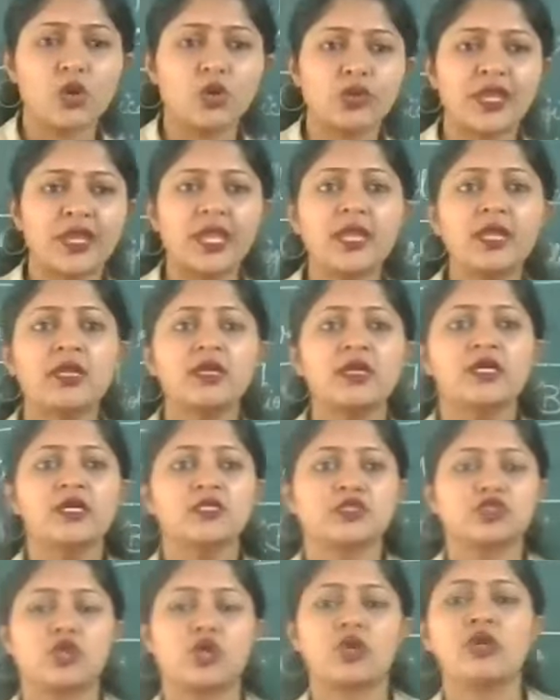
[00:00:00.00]
Okay,
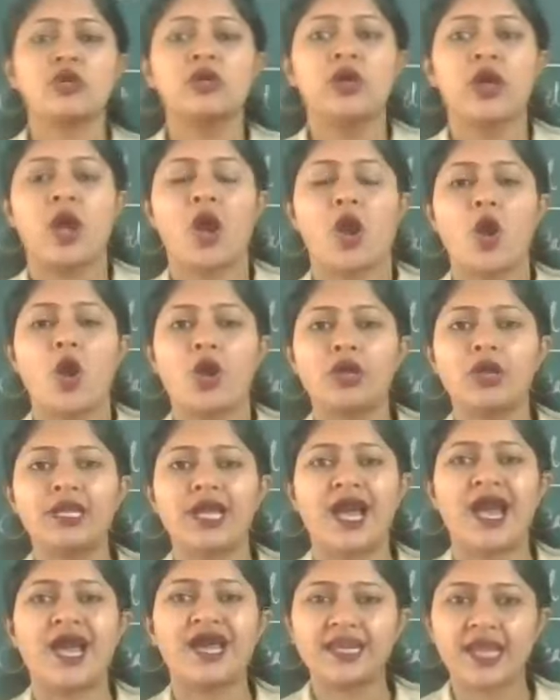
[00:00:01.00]
so all
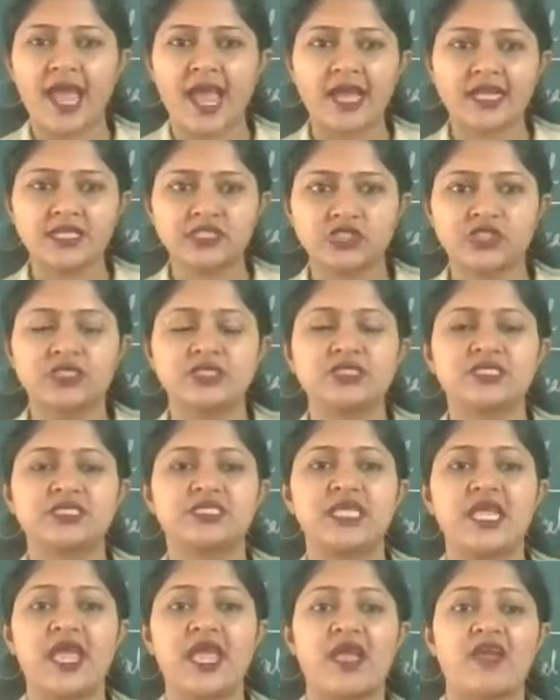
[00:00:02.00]
our actions,
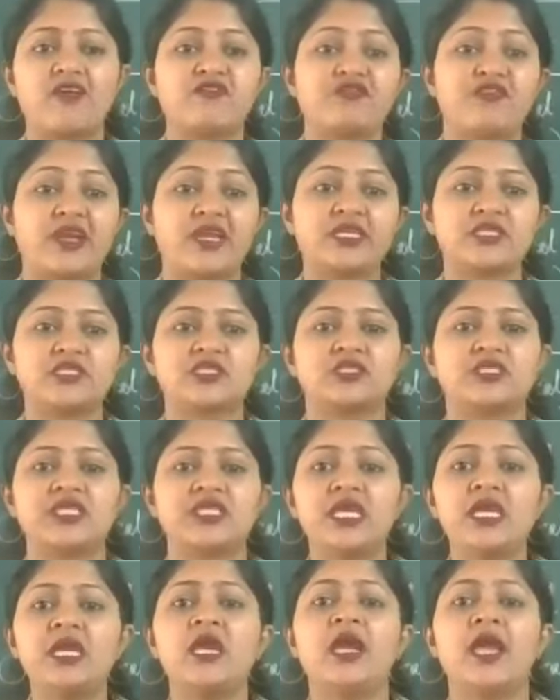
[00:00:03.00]
they affect
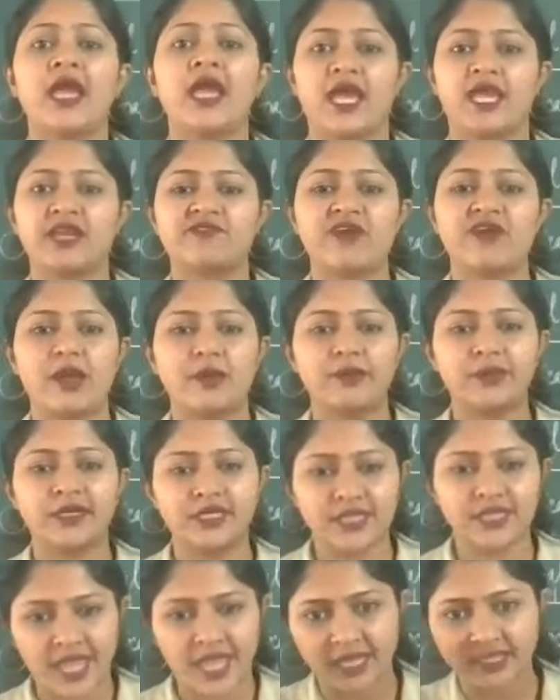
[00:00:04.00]
the
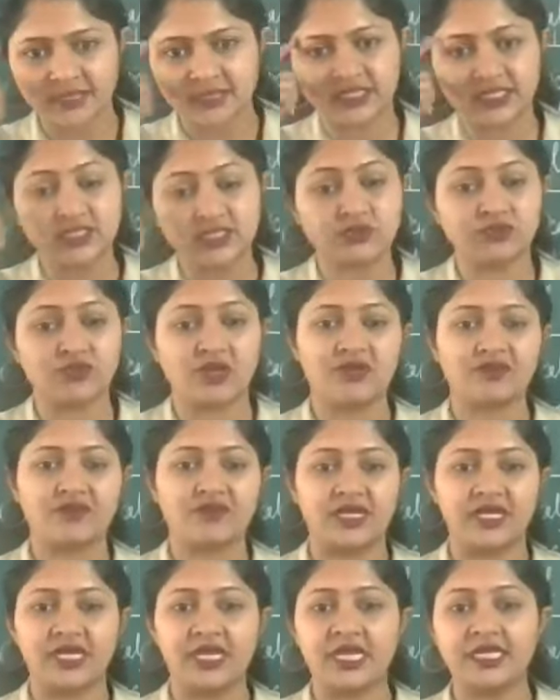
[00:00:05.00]
environment. And since we are
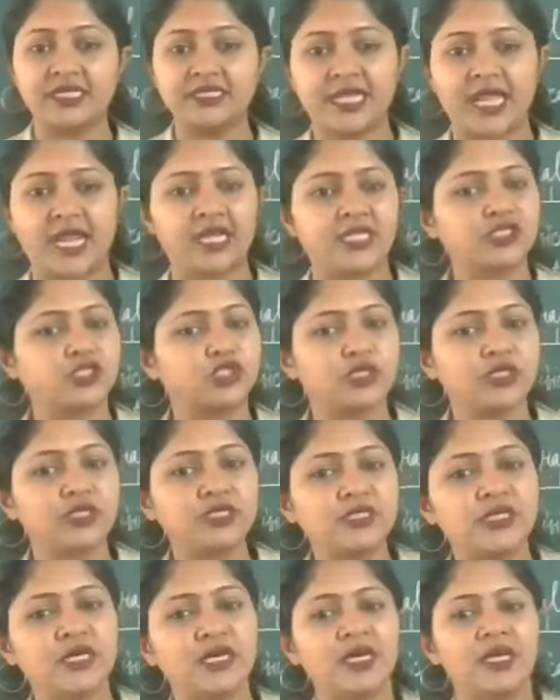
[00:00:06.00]
very intelligent
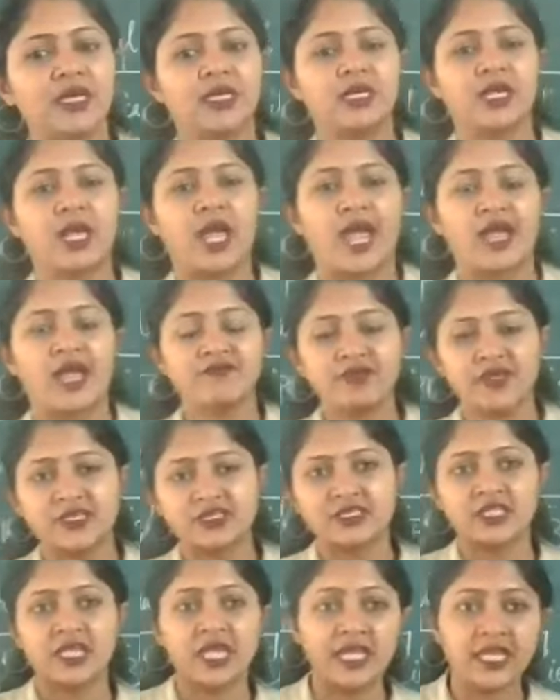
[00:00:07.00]
and we
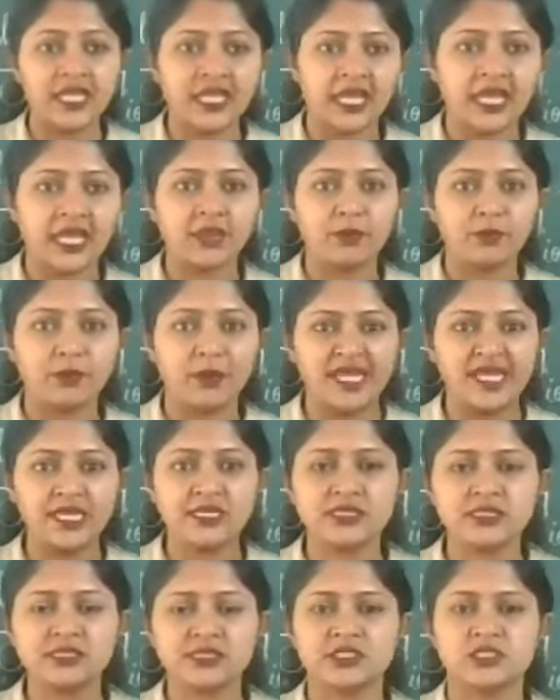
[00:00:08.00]
are thinking
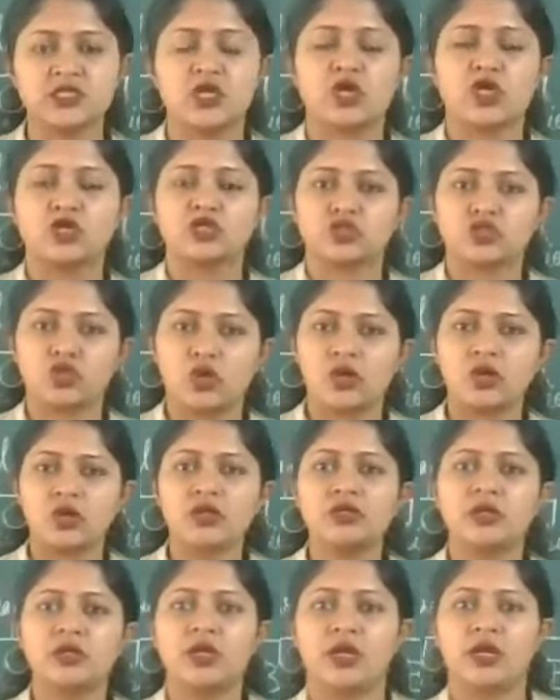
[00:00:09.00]
beings, so
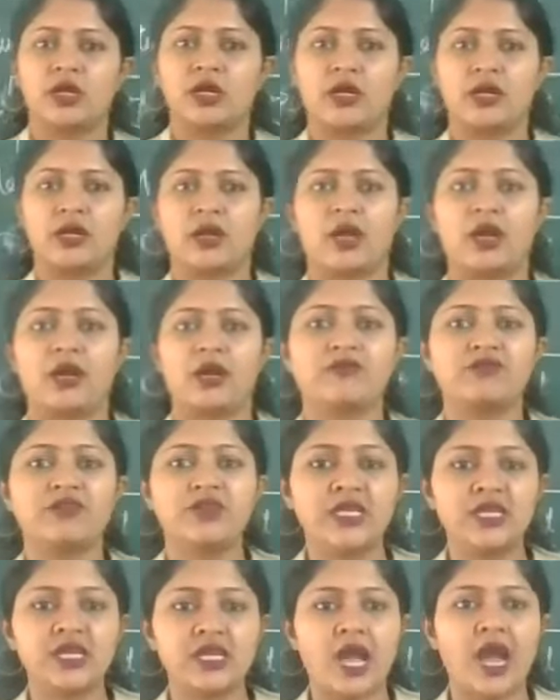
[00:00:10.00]

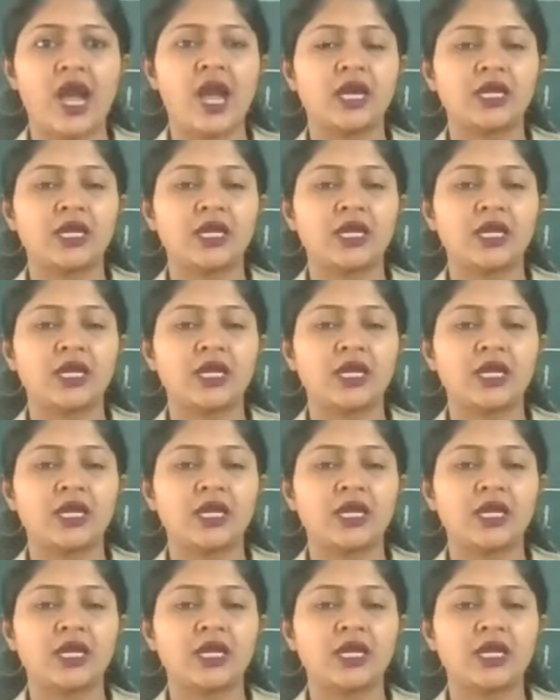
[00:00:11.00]
we